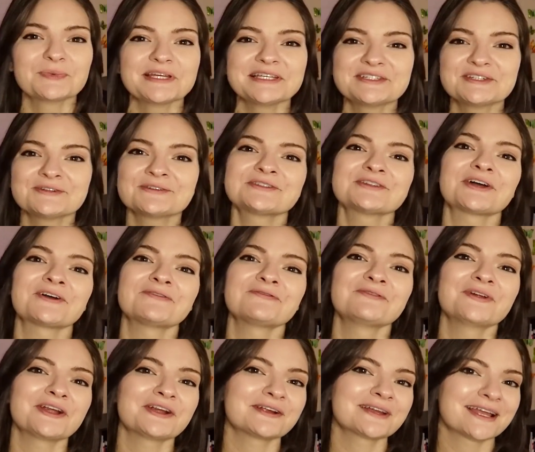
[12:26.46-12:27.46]
Tweezers are
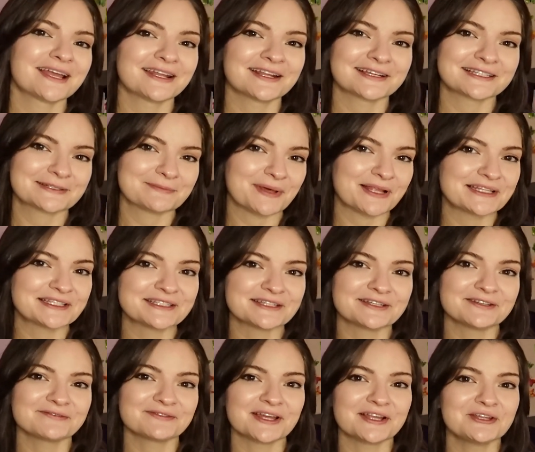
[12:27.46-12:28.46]
very
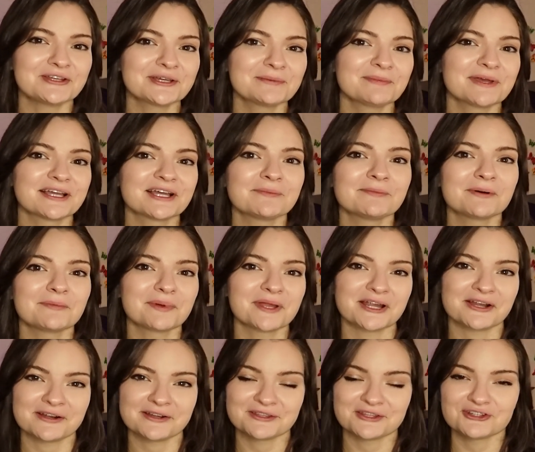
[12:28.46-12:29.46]
inexpensive and you can pick up a
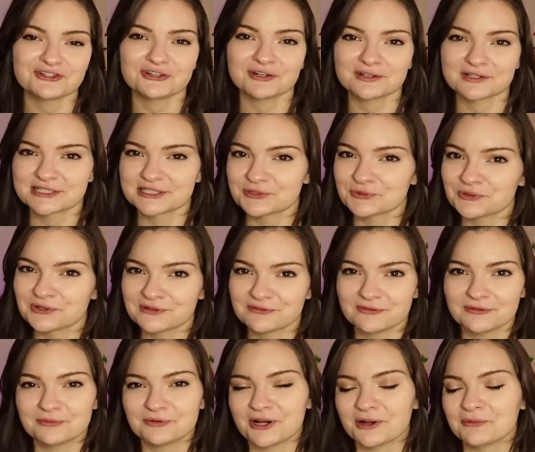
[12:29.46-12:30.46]
pair at the drugstore
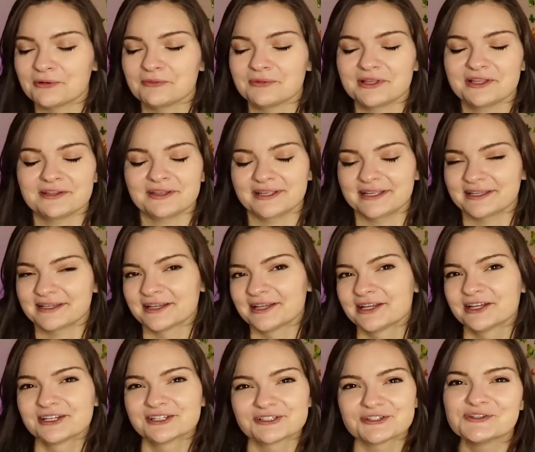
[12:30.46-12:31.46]
for probably like
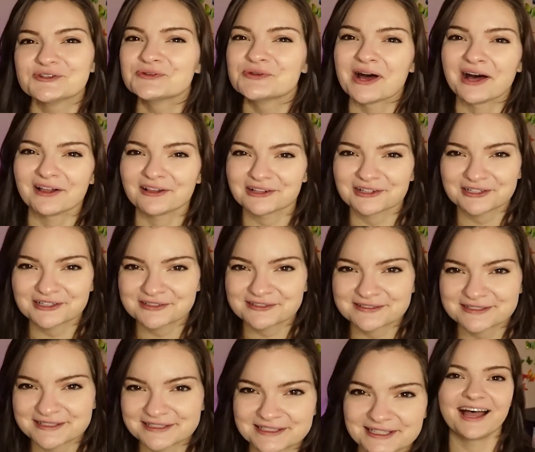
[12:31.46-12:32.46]

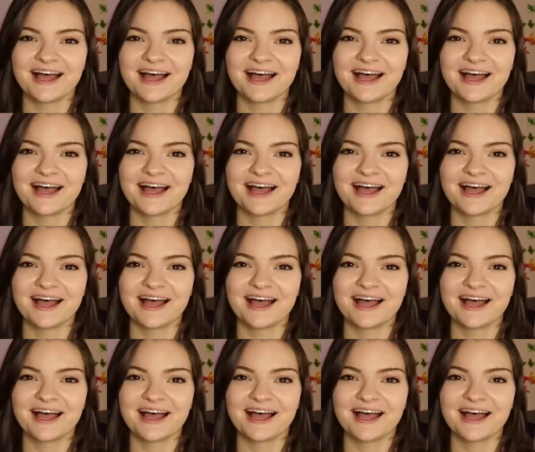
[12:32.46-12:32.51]
$2.